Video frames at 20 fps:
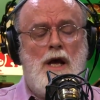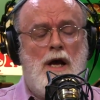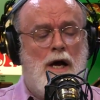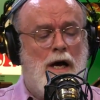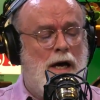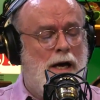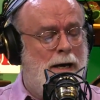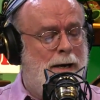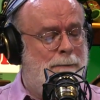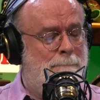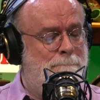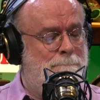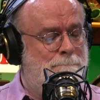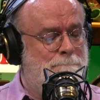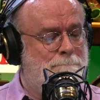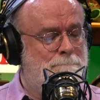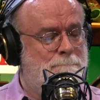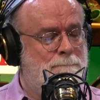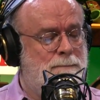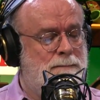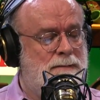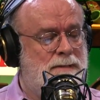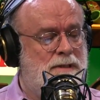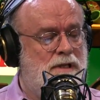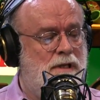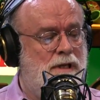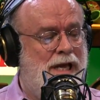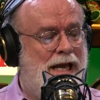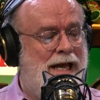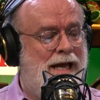Um,
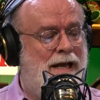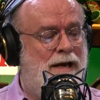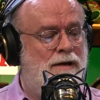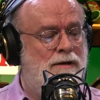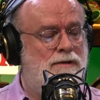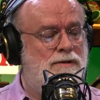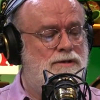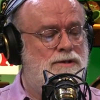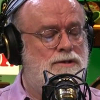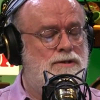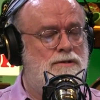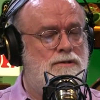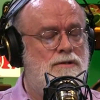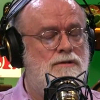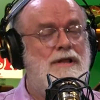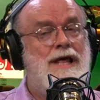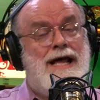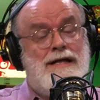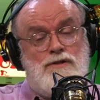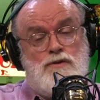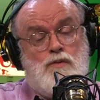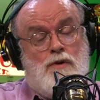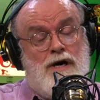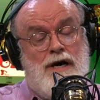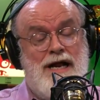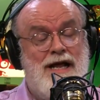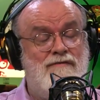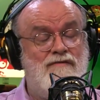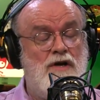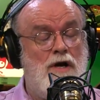and that's what
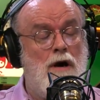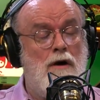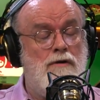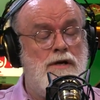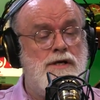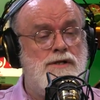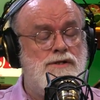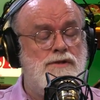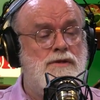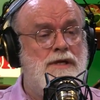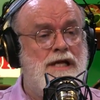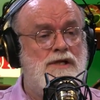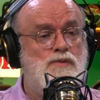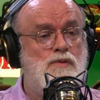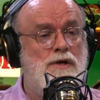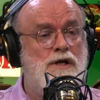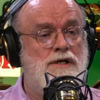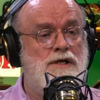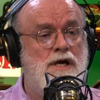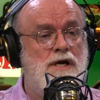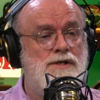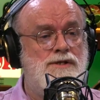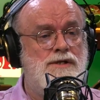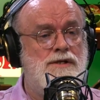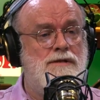an AVR is, and that's what it does.